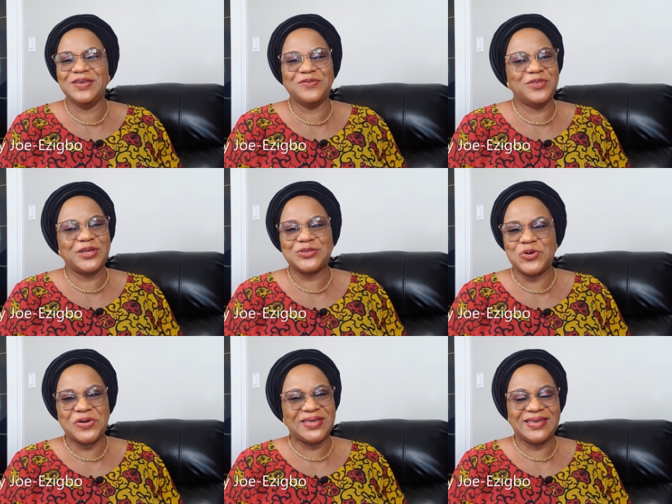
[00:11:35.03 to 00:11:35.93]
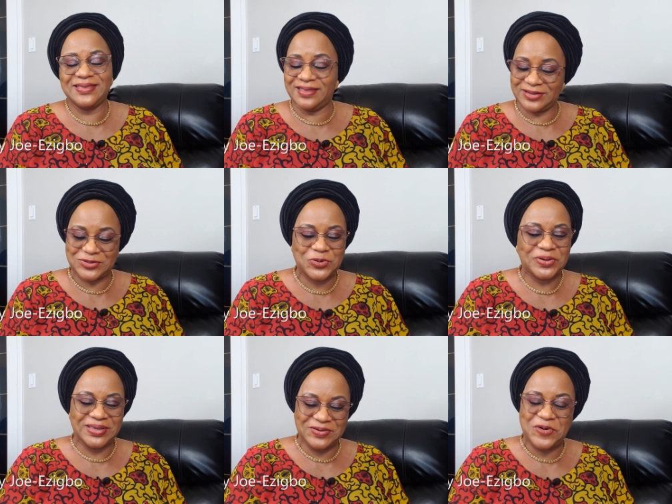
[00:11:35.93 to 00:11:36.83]
if they're talking, they're
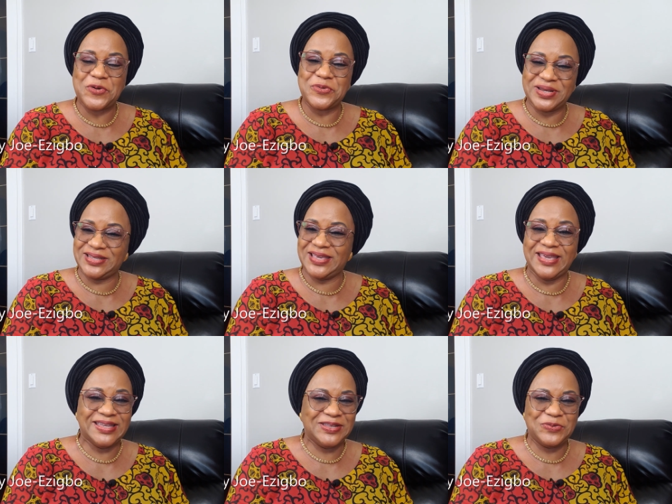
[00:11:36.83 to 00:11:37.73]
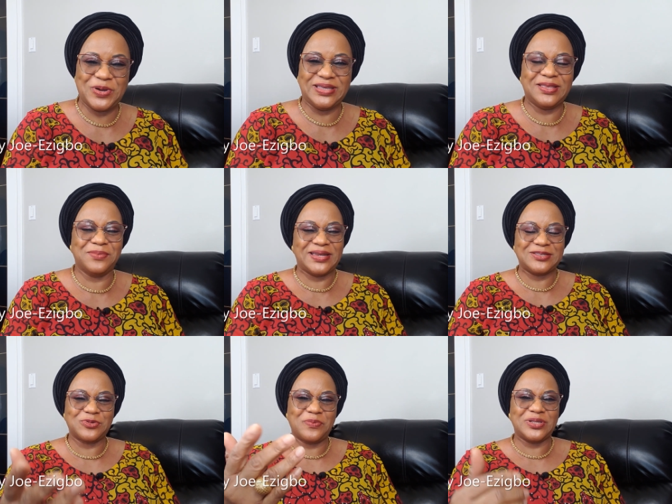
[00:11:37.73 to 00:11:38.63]
talking already anyway. They might
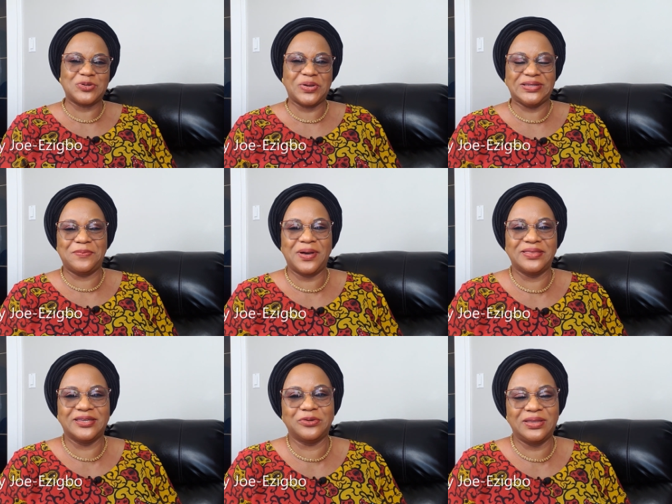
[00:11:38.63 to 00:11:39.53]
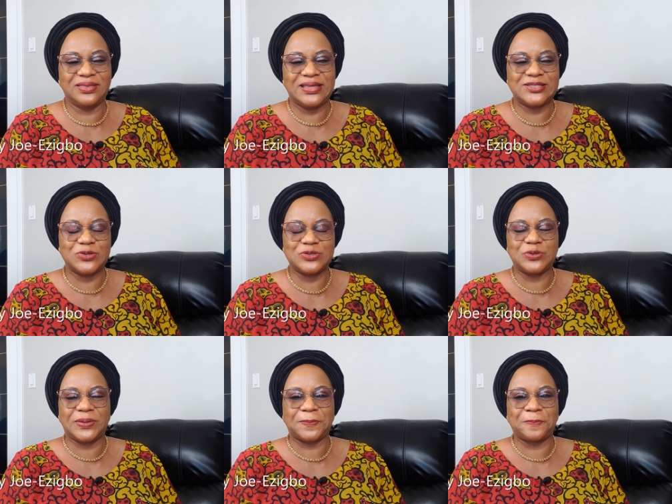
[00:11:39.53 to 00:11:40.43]
as well be talking about the great things you're
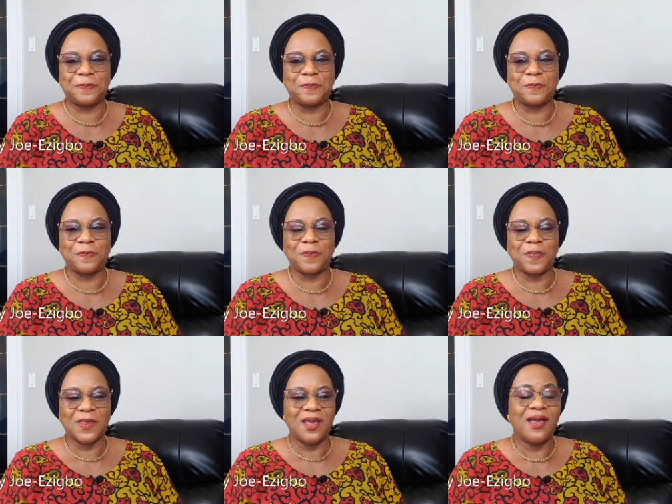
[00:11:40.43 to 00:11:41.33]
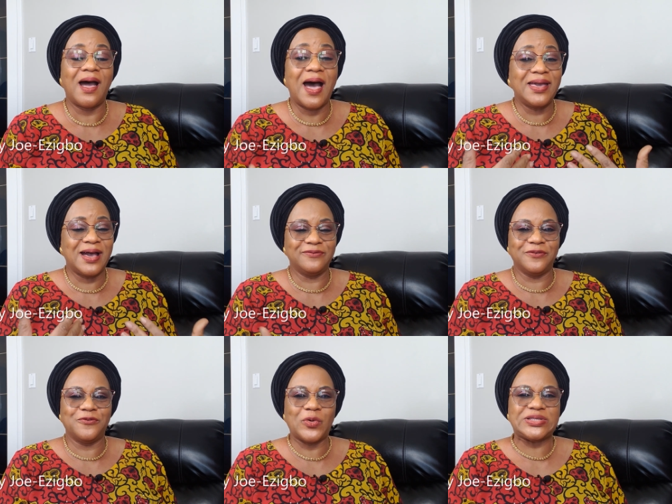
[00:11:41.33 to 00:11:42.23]
doing. I have a
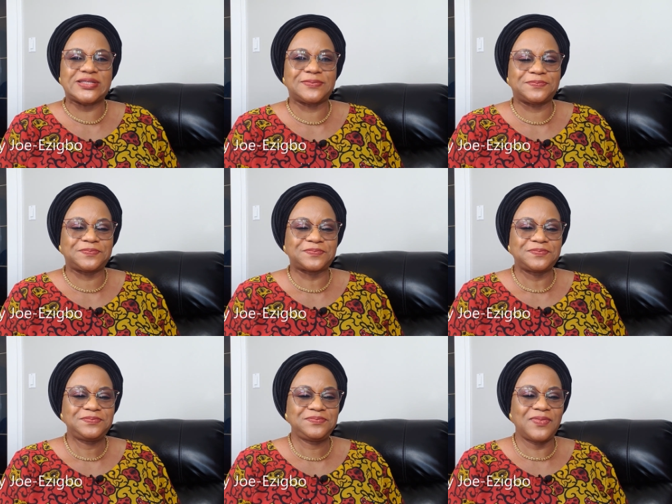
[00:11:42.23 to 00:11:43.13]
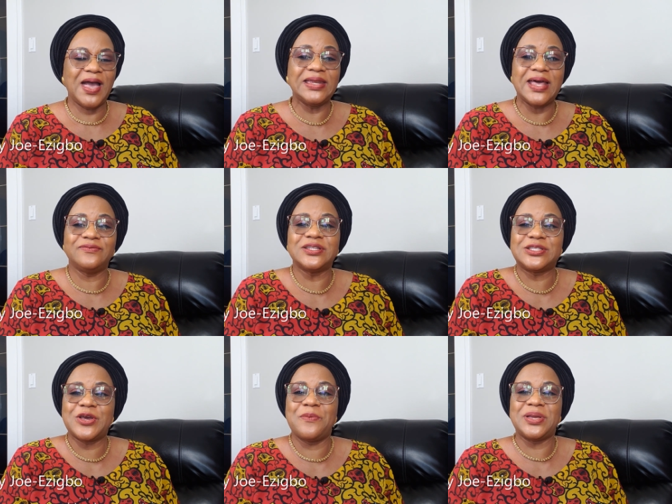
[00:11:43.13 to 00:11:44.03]
voice and I've
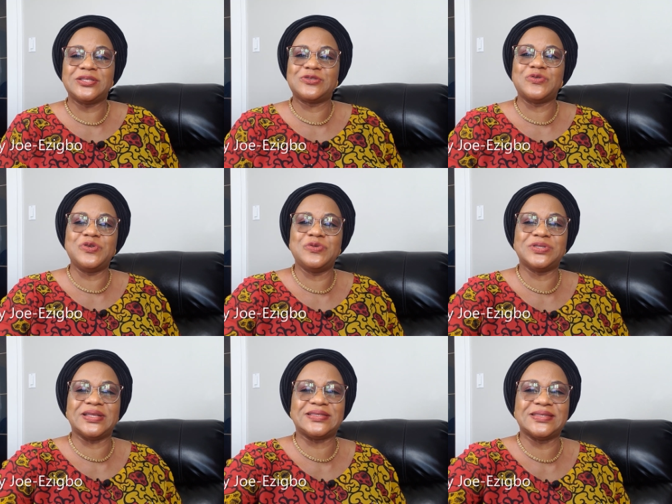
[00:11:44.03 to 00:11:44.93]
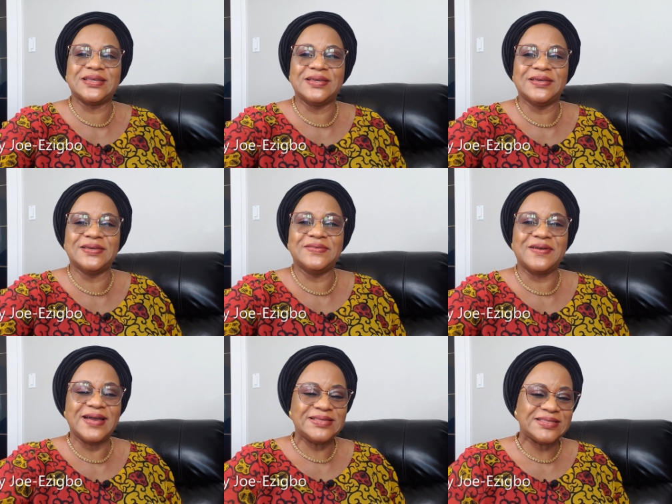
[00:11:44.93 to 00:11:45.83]
determined to use it,
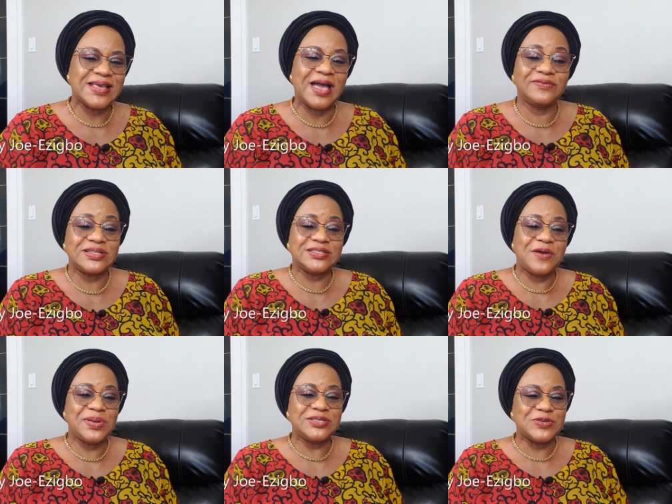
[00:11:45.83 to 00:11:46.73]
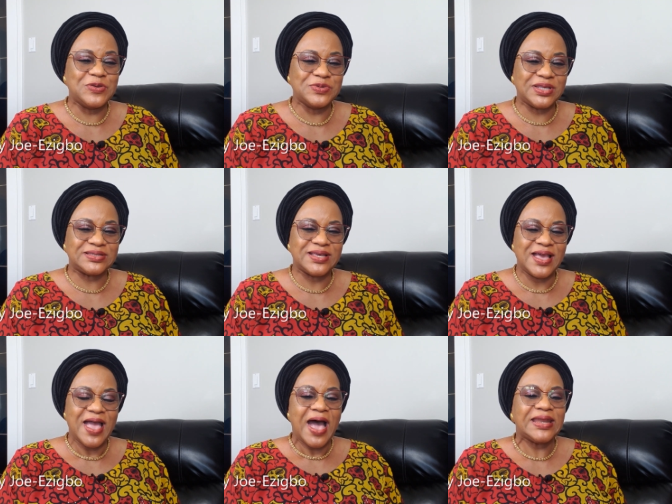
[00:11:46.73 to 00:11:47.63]
right? I've determined to use it.
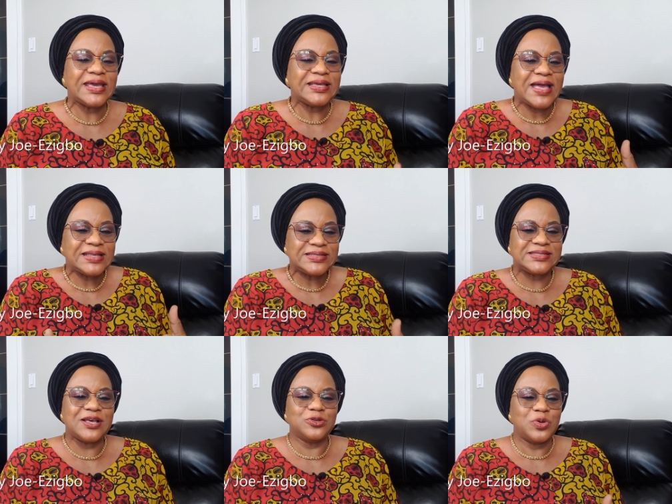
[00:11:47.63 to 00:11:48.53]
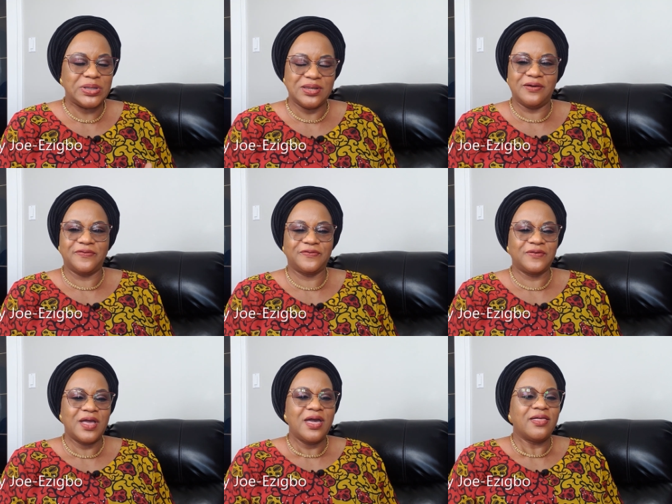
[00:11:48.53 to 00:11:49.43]
And I can't tell you enough
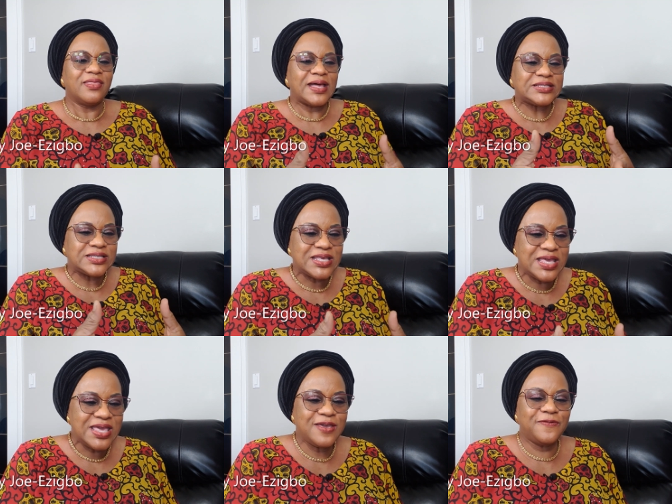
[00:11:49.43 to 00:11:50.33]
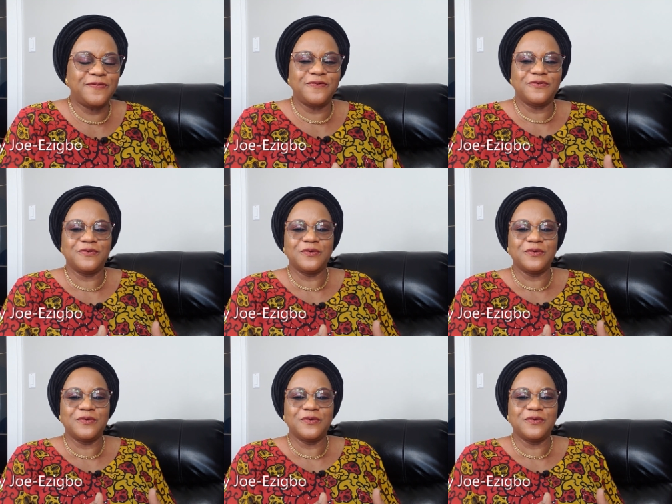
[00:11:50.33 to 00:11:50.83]
that if